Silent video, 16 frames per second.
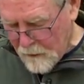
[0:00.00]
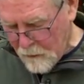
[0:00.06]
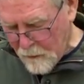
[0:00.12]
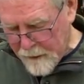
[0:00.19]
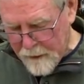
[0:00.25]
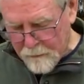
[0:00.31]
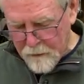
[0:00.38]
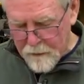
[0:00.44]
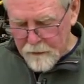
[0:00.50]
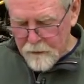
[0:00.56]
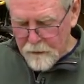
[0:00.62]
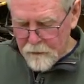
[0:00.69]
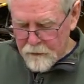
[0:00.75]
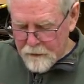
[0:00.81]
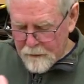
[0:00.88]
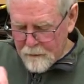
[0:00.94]
what I'm going to
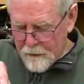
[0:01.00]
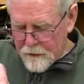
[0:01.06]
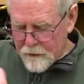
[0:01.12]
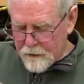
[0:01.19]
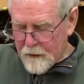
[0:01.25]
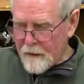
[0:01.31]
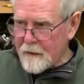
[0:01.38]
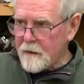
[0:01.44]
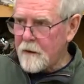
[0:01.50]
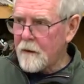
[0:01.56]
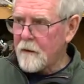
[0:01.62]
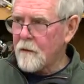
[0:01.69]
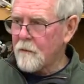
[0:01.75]
do is I'm going to sight